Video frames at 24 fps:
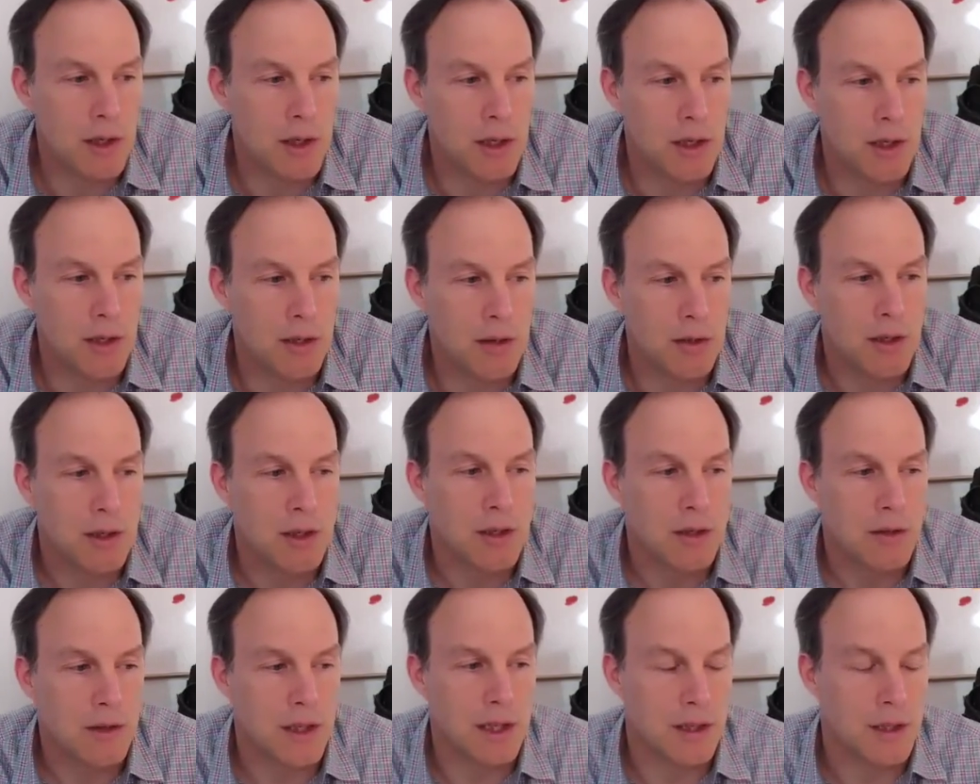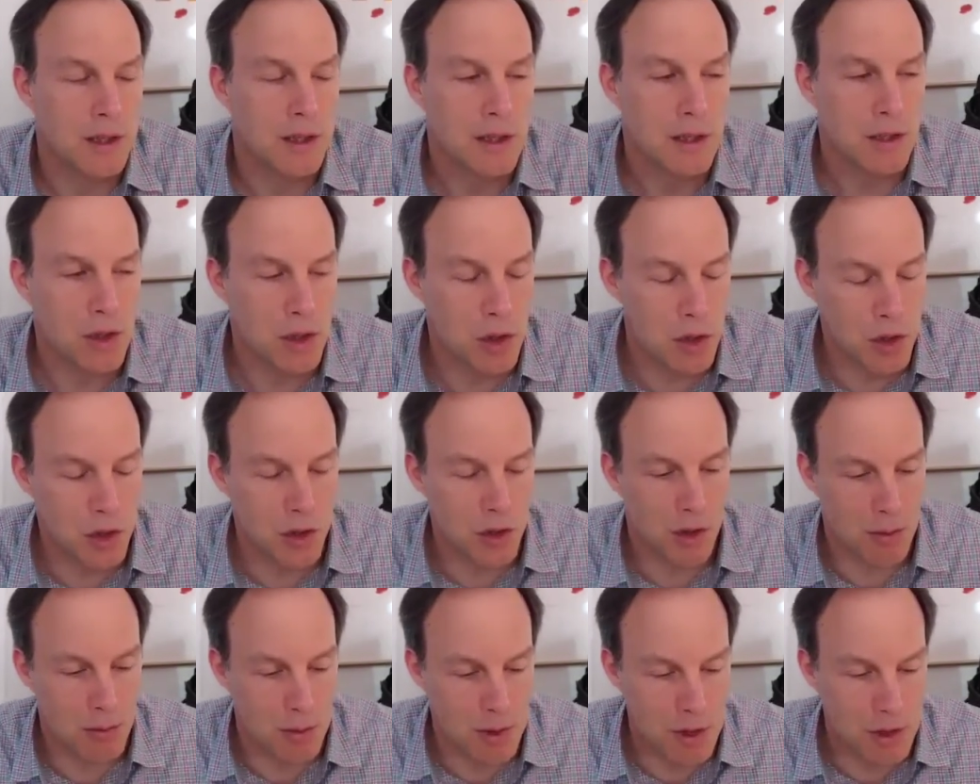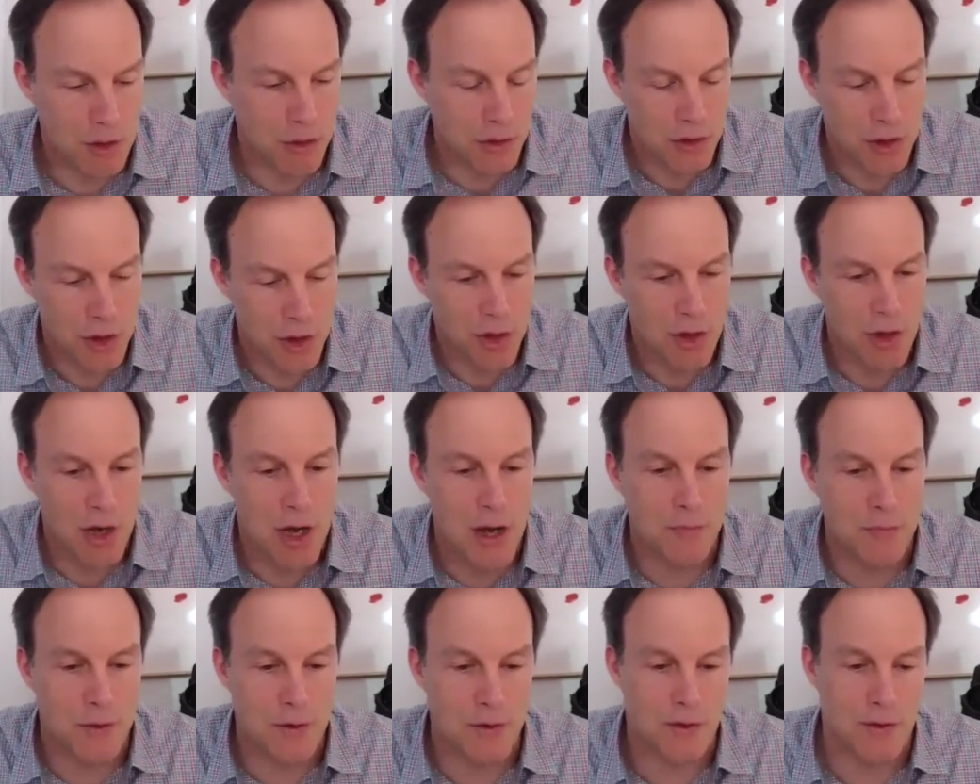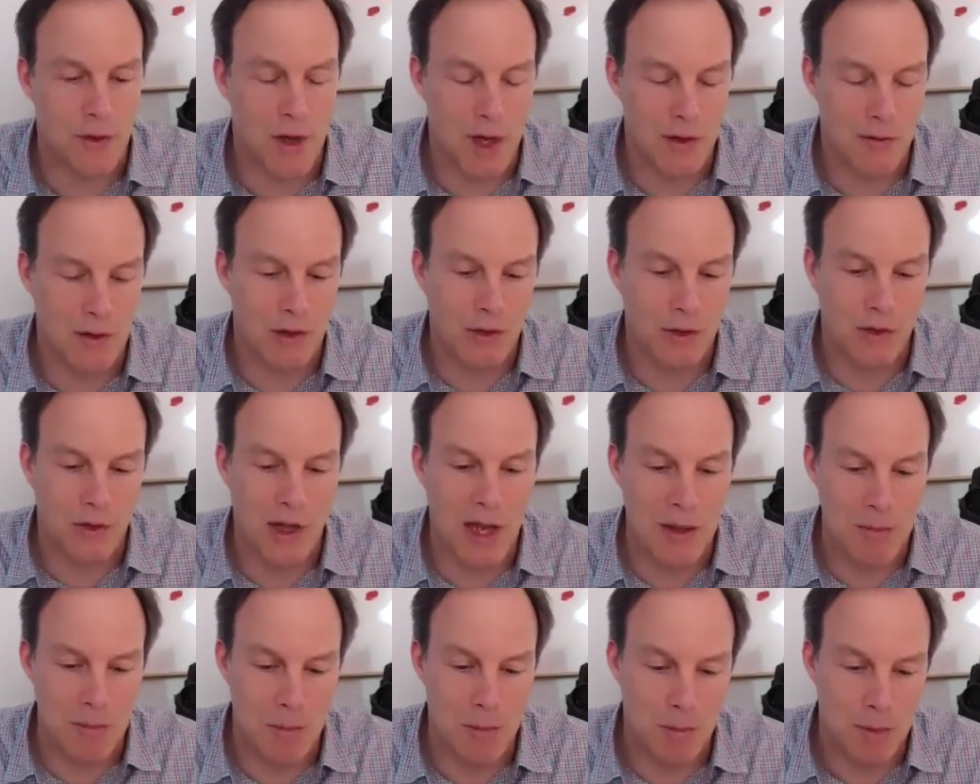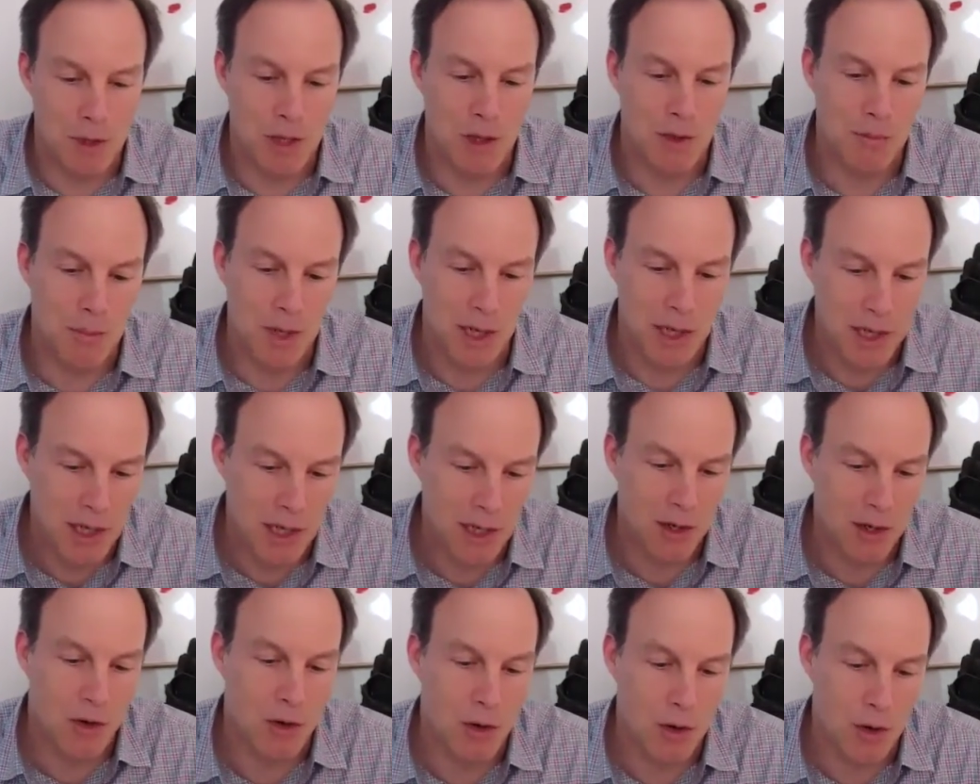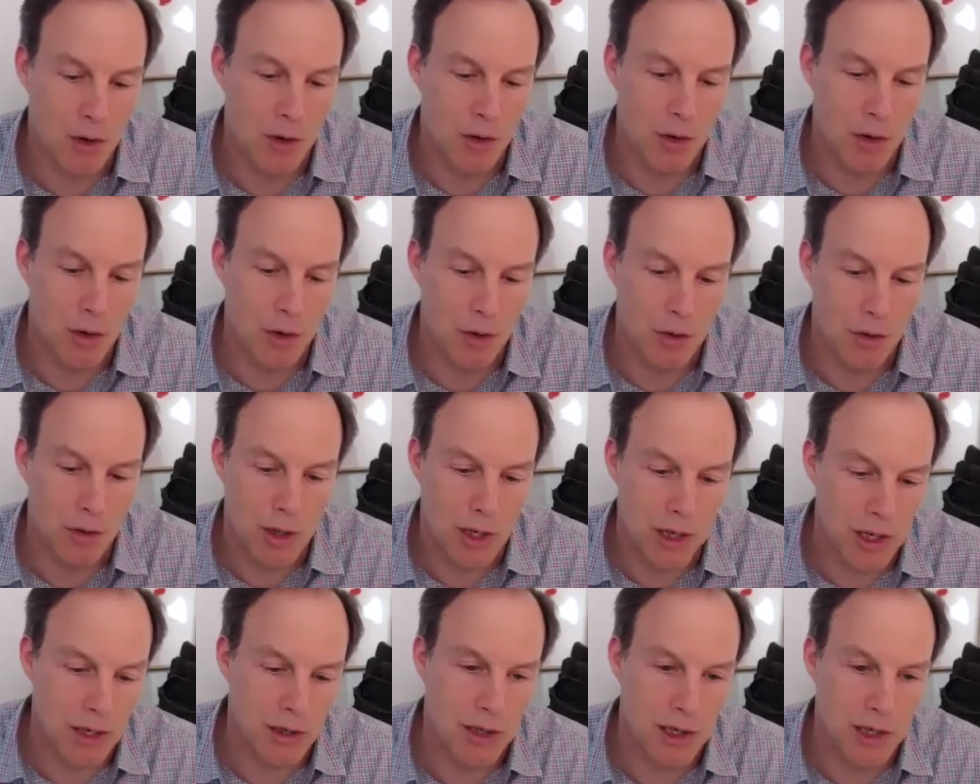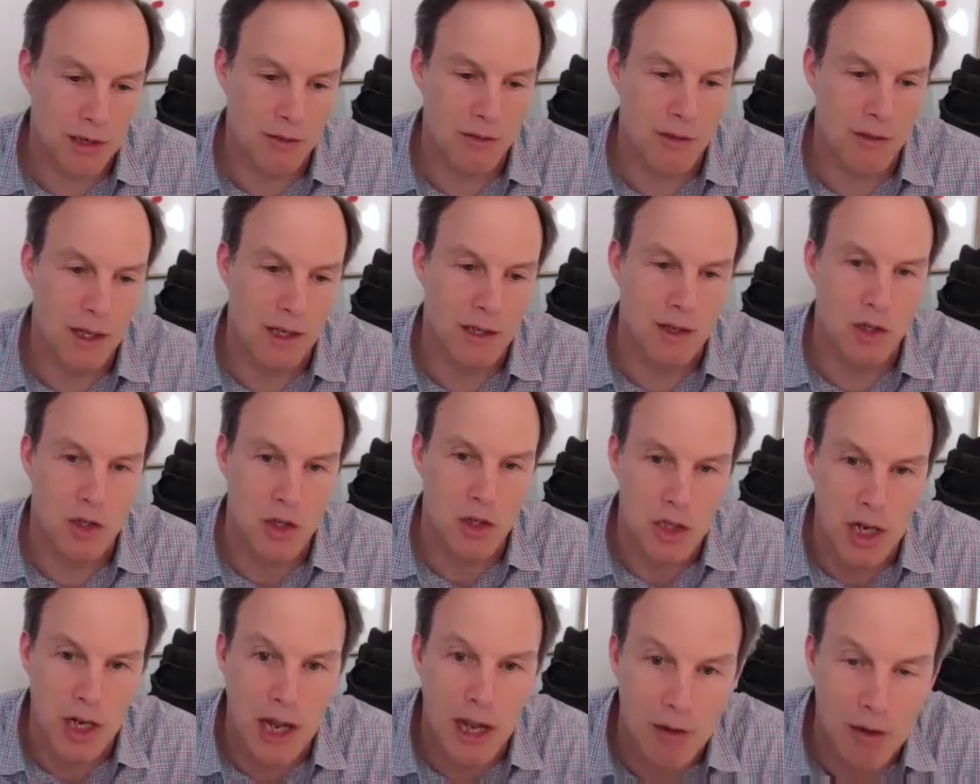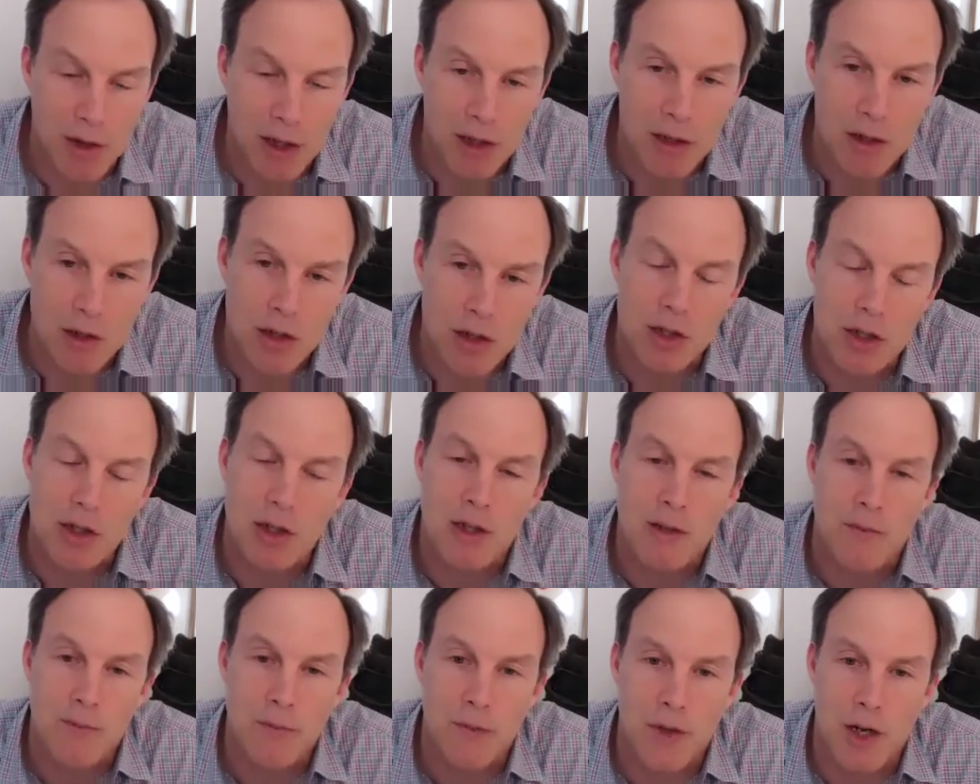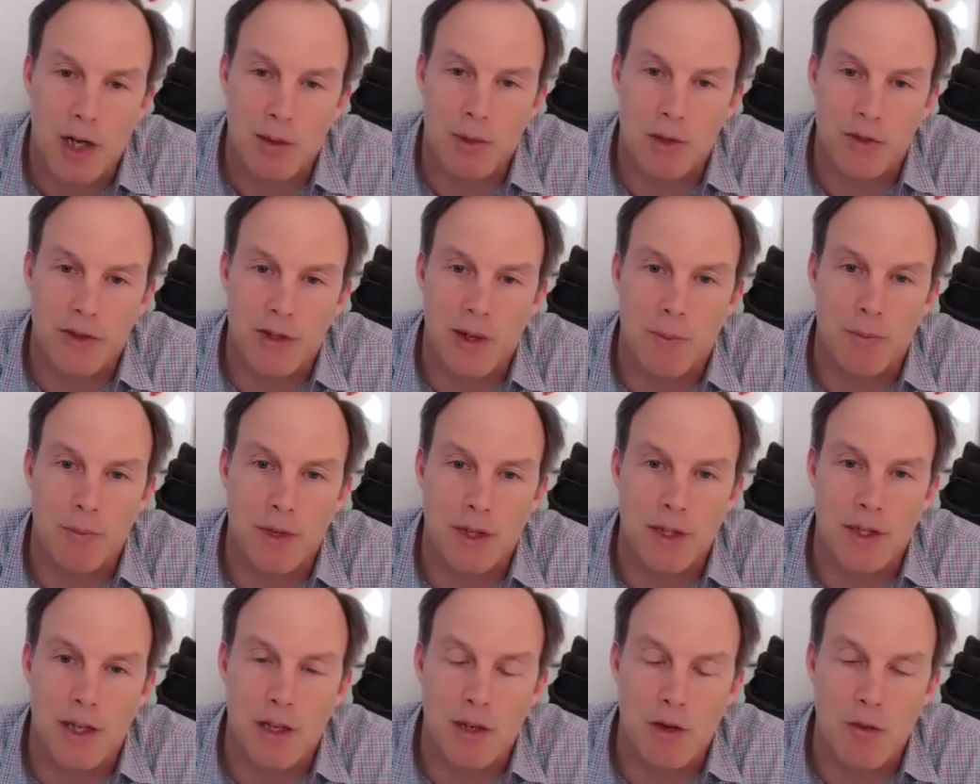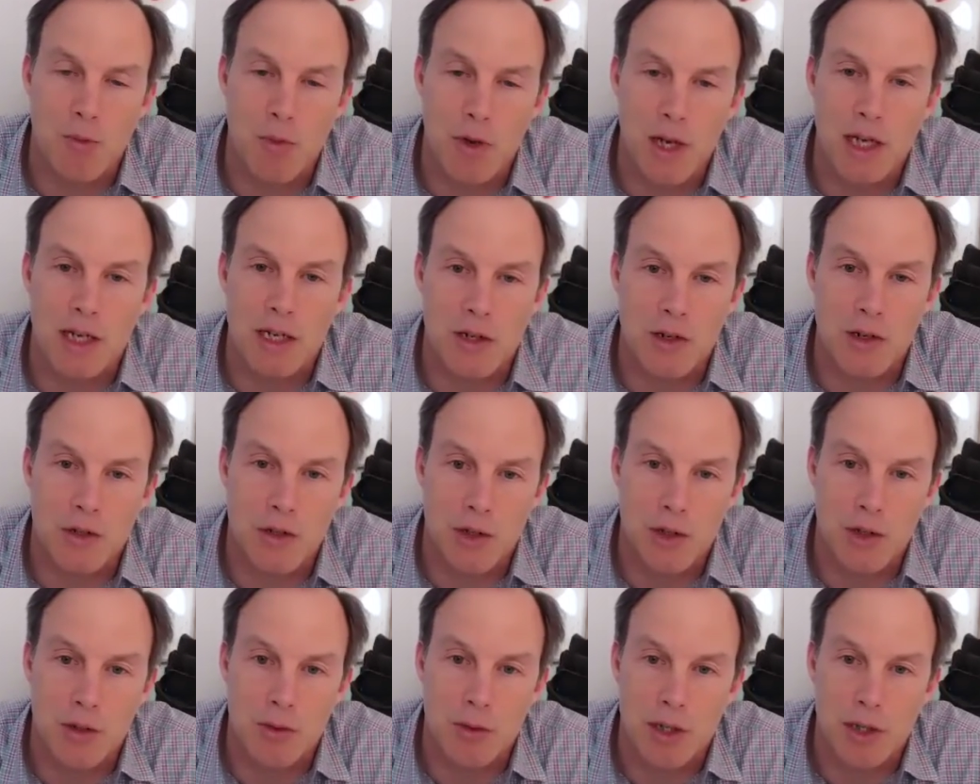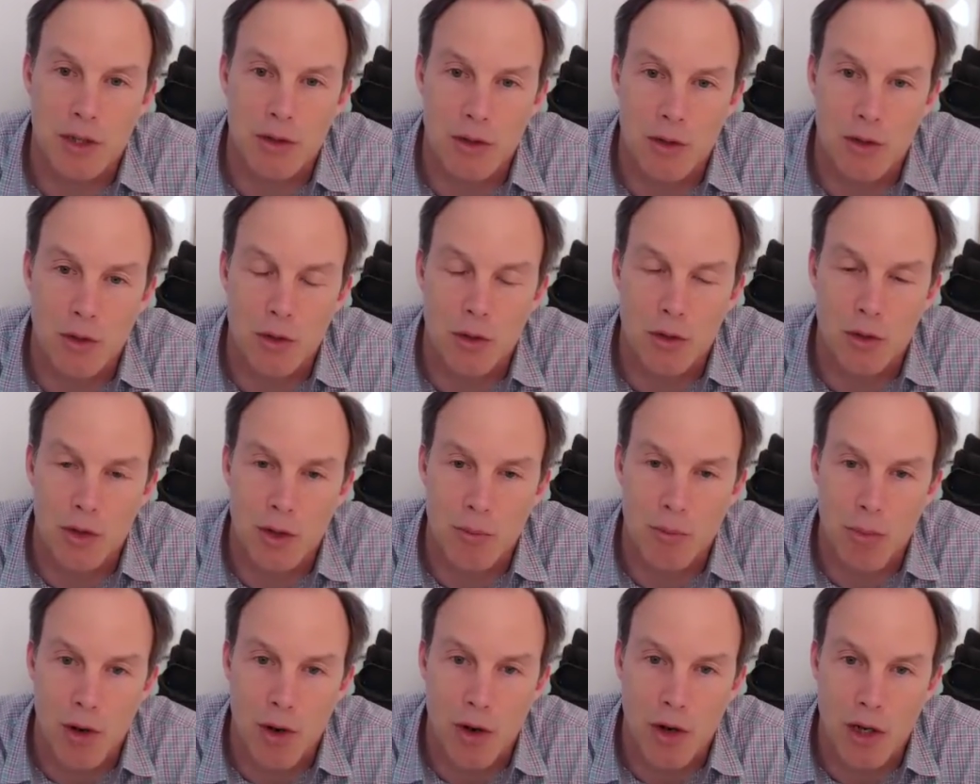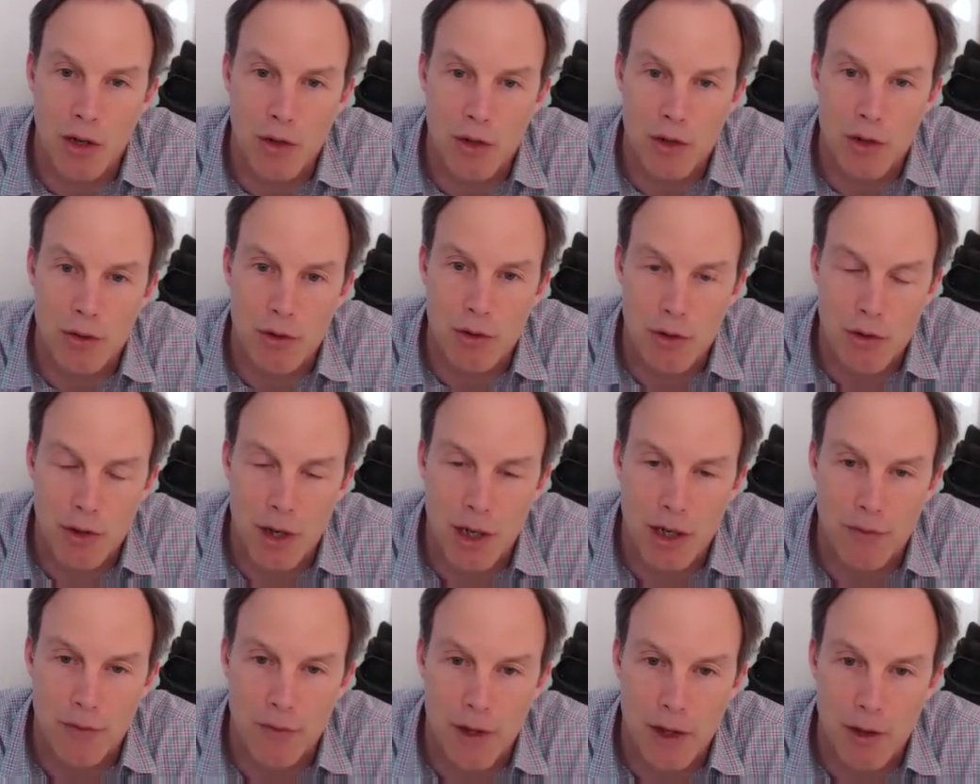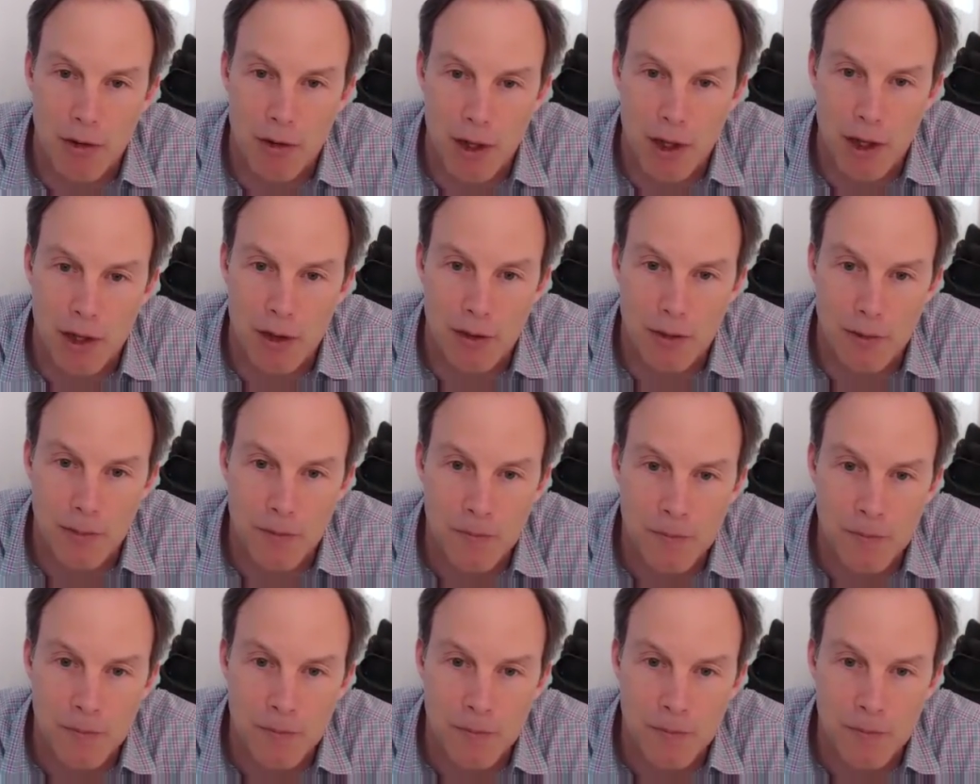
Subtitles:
About, usually when you start off, there's a lot of excitement, but you might hit a hurdle or hit like a challenge. Talk about something that you ran into in the early part as you were trying to figure it out.